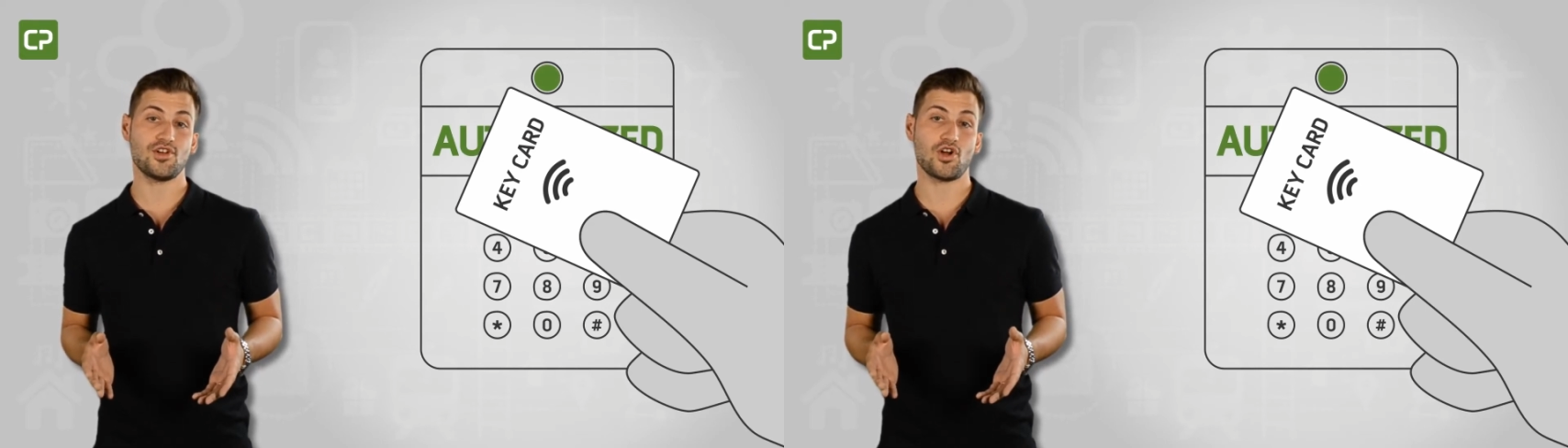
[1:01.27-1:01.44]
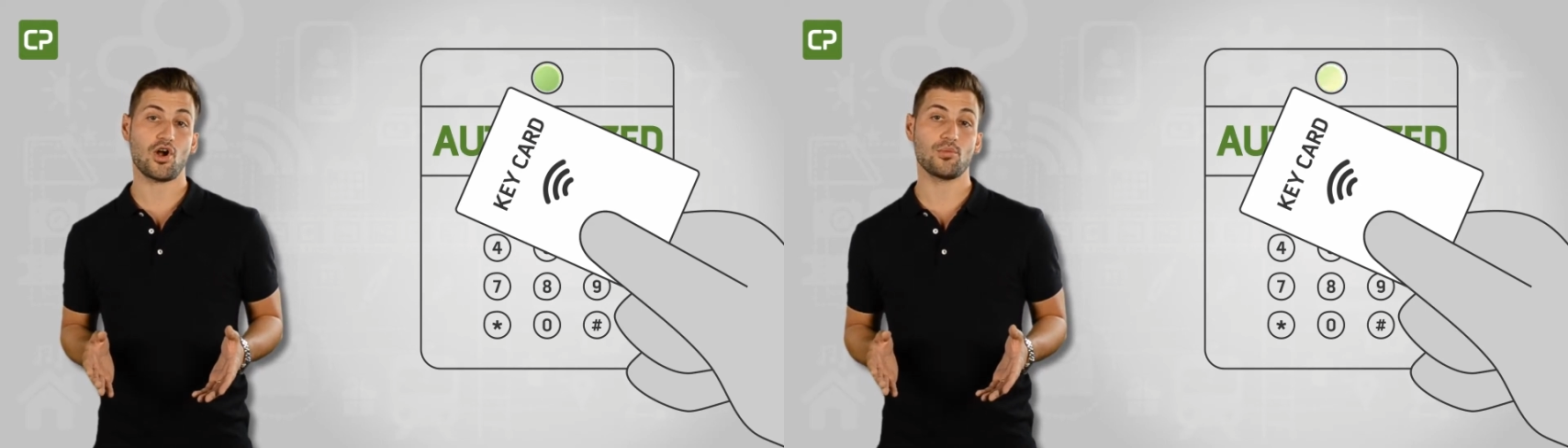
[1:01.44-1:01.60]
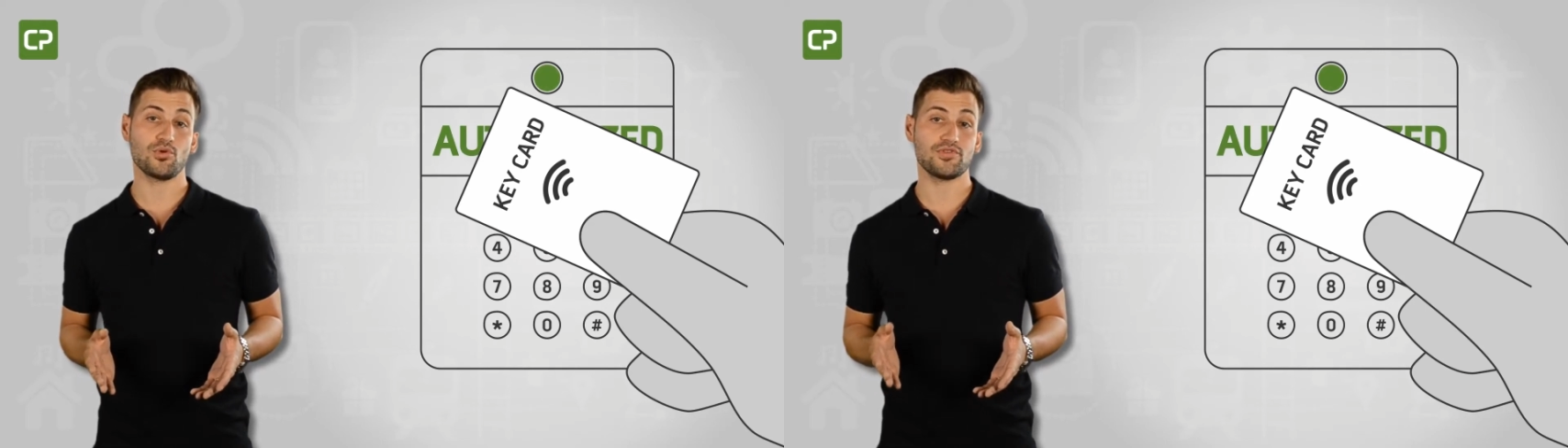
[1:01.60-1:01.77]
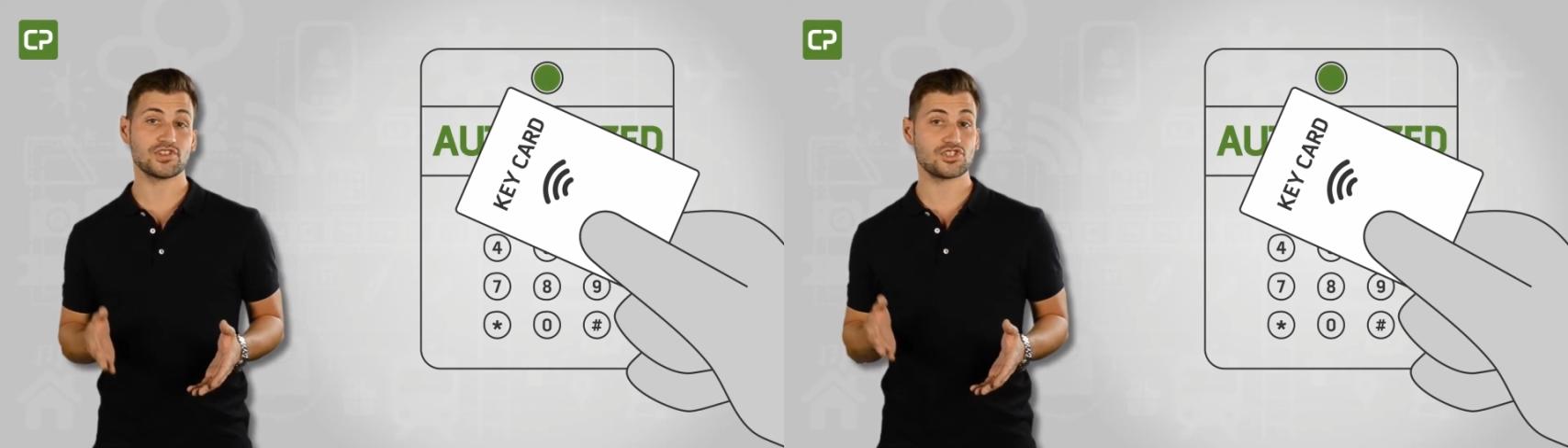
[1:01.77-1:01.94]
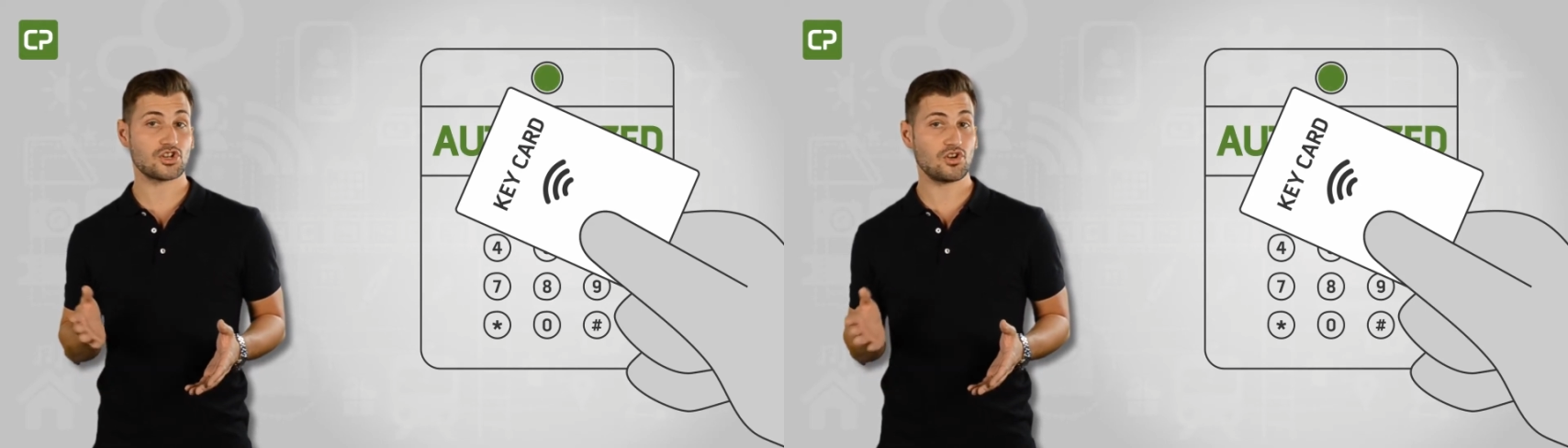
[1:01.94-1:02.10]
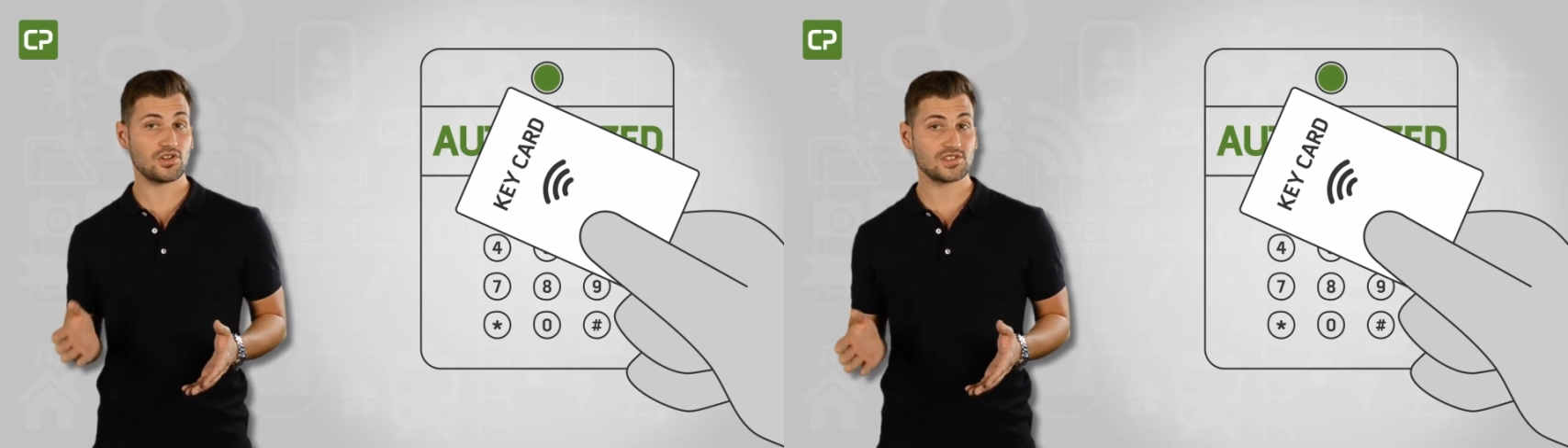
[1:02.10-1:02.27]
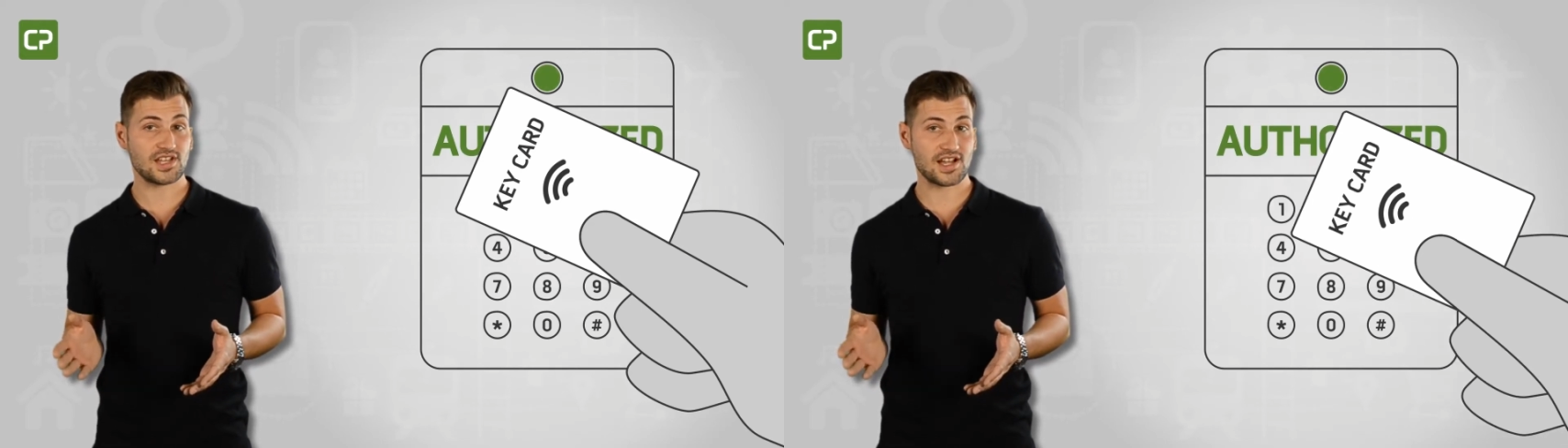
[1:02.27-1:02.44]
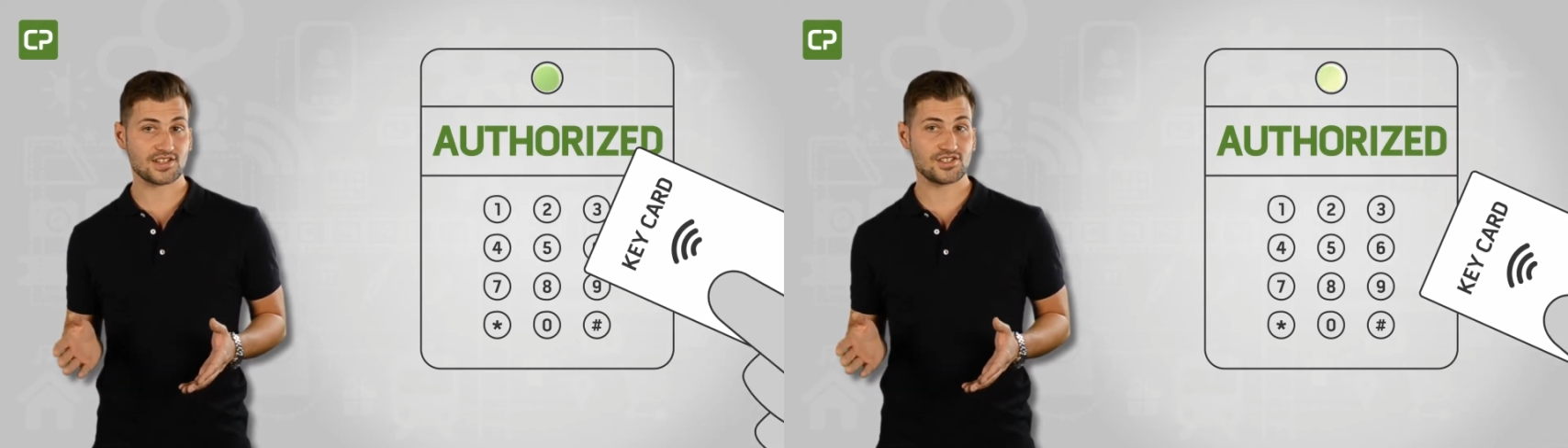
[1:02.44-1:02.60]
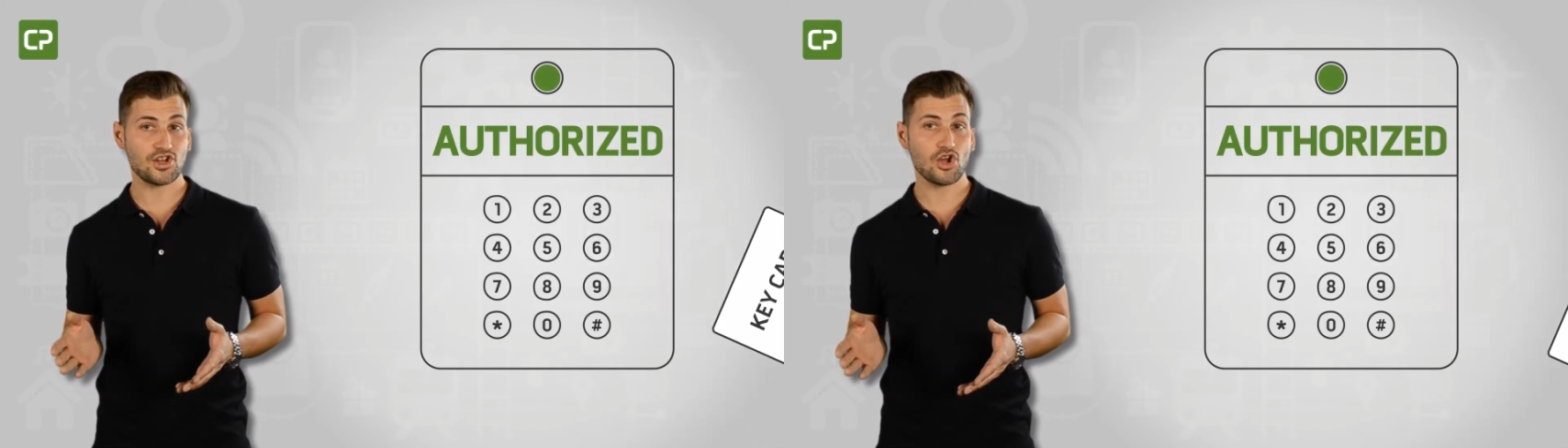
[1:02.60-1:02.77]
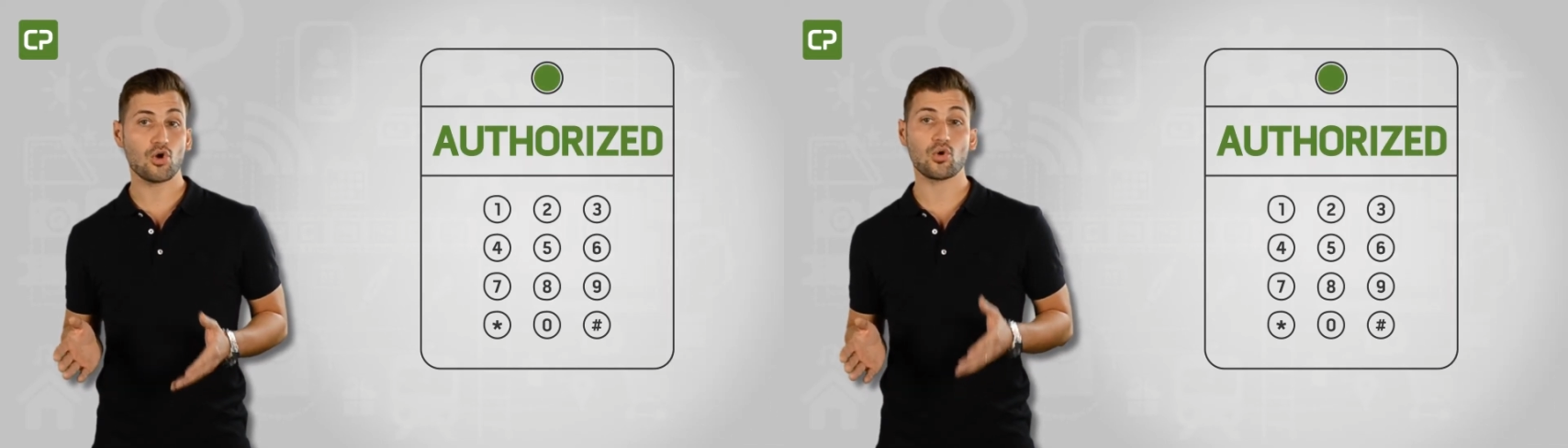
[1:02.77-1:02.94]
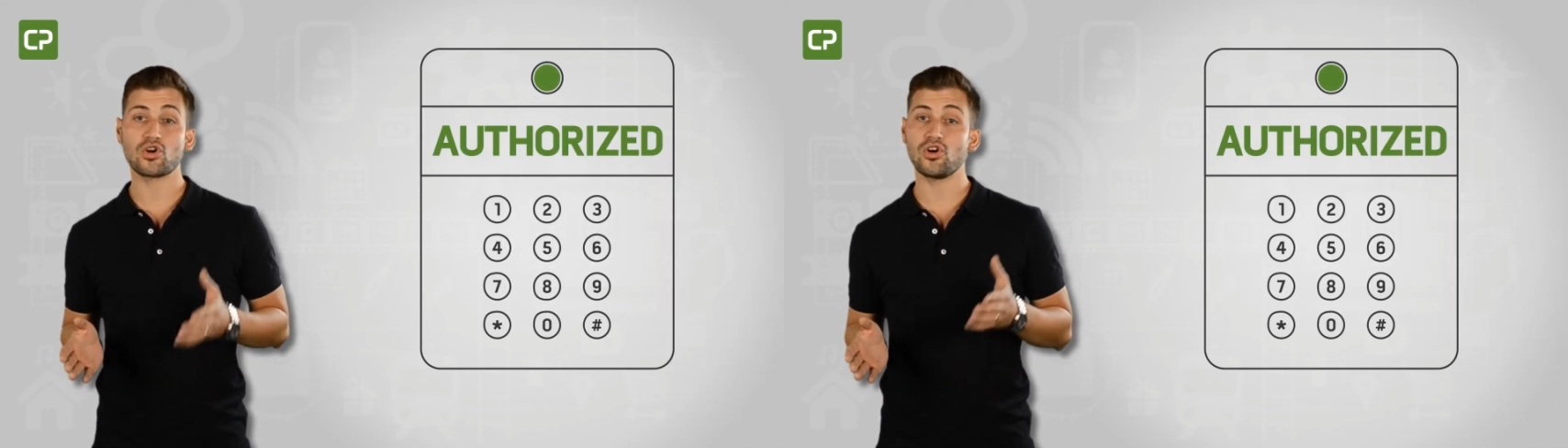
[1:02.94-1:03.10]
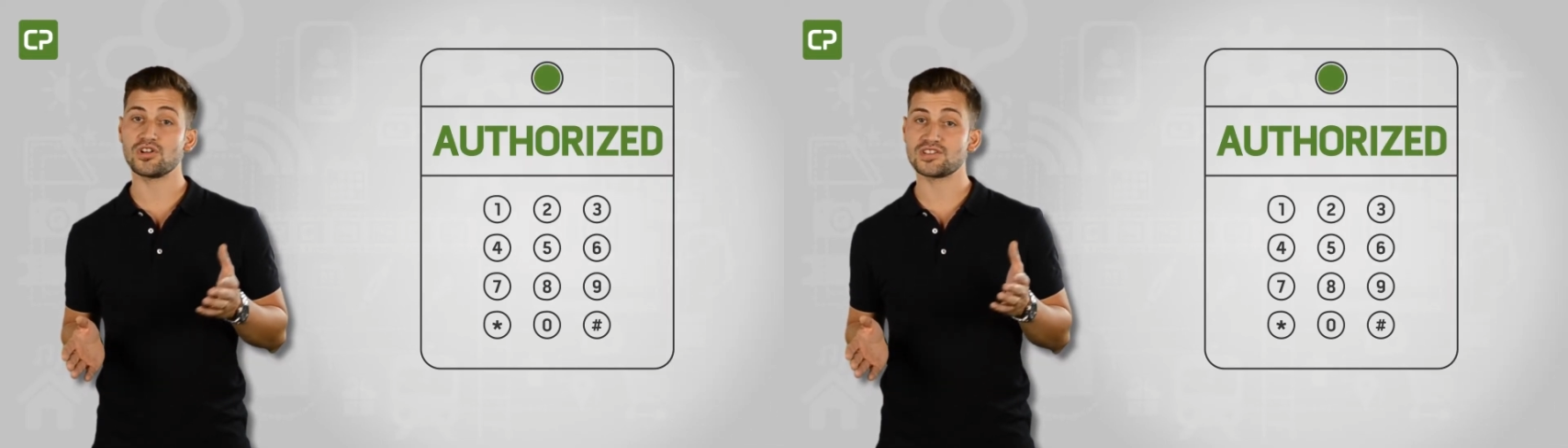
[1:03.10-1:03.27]
are moving to contact or
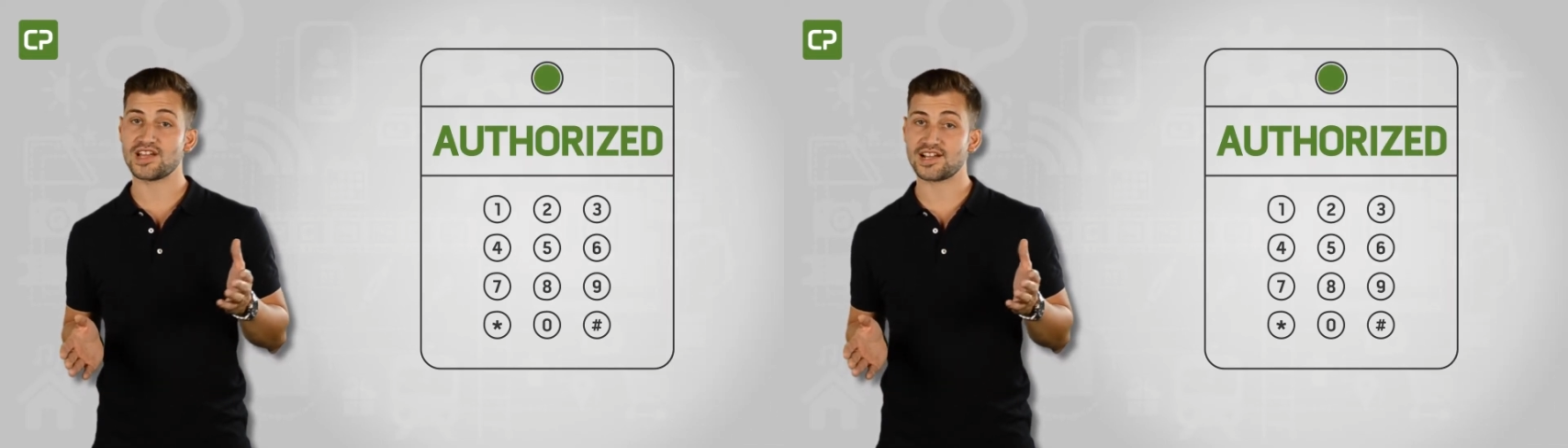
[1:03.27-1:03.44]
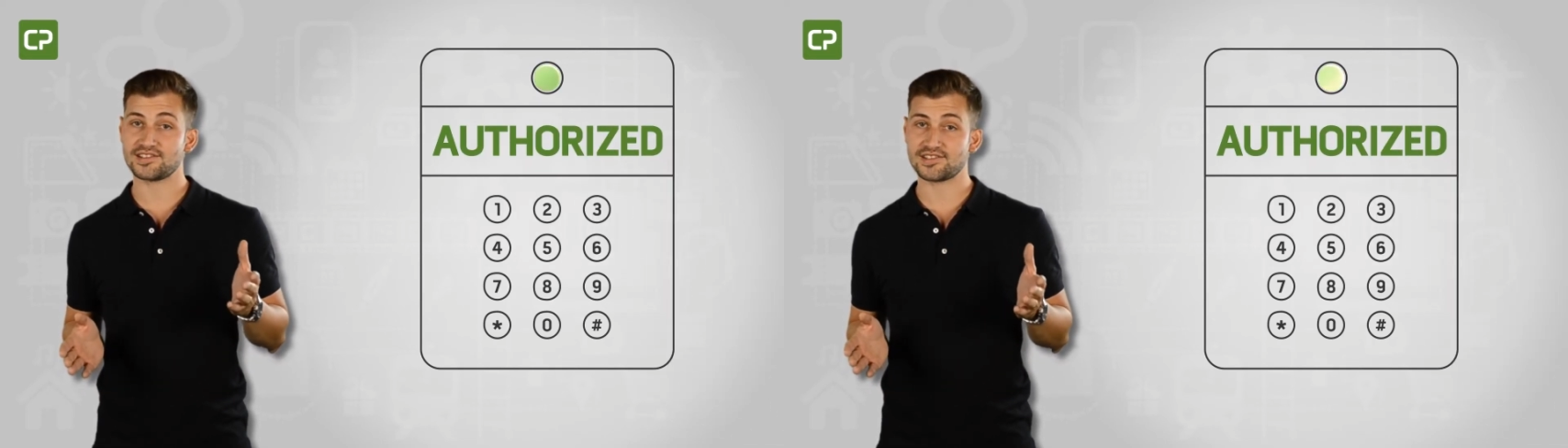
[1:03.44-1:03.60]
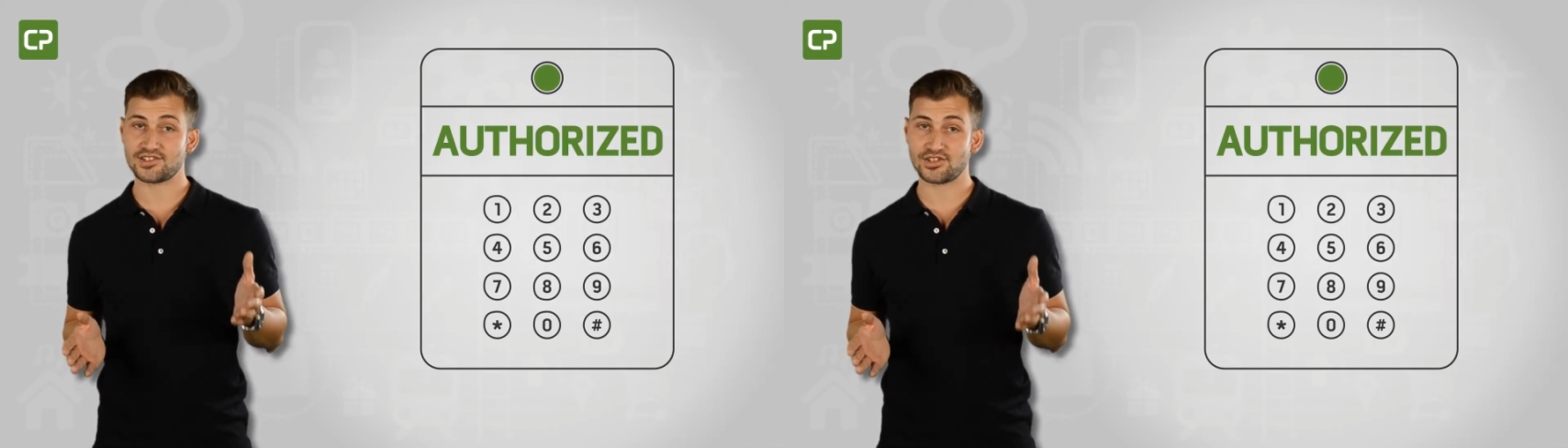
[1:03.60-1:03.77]
contactless